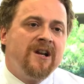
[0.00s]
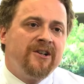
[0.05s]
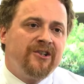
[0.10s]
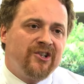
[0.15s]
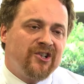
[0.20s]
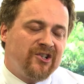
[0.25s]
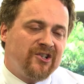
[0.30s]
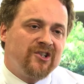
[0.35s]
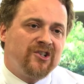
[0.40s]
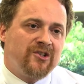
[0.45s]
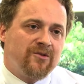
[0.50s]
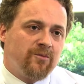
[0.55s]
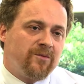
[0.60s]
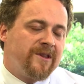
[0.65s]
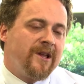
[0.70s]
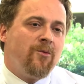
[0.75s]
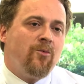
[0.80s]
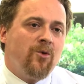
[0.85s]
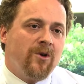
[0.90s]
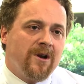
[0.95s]
just as
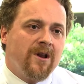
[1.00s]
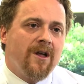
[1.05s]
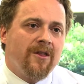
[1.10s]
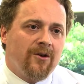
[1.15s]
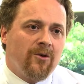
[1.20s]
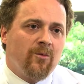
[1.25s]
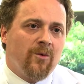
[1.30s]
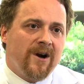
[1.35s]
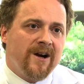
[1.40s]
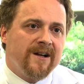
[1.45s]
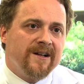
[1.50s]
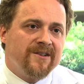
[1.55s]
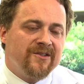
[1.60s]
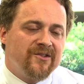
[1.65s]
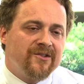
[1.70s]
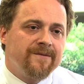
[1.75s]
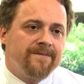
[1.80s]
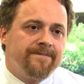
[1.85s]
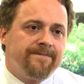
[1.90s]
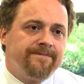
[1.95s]
they would
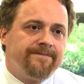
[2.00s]
otherwise